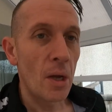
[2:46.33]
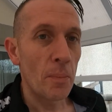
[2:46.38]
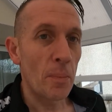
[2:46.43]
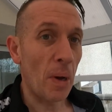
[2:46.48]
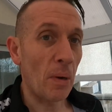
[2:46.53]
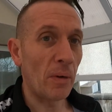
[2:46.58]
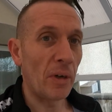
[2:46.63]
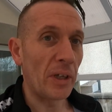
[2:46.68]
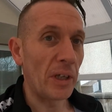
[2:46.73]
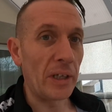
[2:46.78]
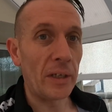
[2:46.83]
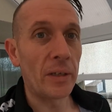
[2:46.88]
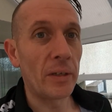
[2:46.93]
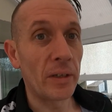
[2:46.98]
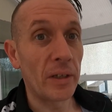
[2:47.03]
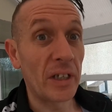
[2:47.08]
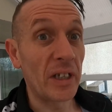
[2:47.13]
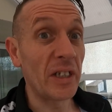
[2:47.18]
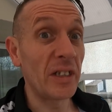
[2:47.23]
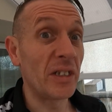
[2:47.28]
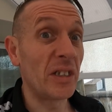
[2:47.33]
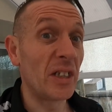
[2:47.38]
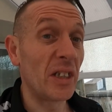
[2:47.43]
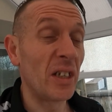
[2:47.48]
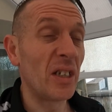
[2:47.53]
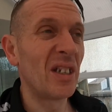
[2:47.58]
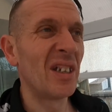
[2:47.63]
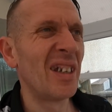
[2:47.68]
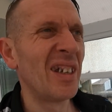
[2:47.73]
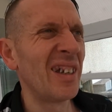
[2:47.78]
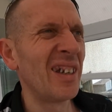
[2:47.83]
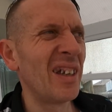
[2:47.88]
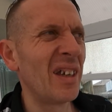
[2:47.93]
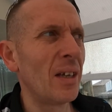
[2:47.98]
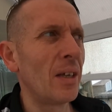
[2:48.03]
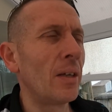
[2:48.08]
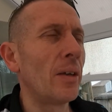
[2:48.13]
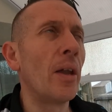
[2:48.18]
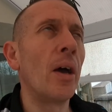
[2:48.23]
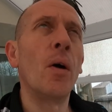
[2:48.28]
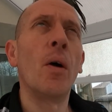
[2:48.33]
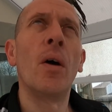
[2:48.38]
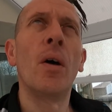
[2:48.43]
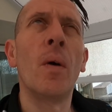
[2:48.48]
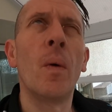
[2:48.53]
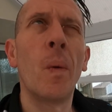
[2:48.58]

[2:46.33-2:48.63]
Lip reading: Apparently the easy, no.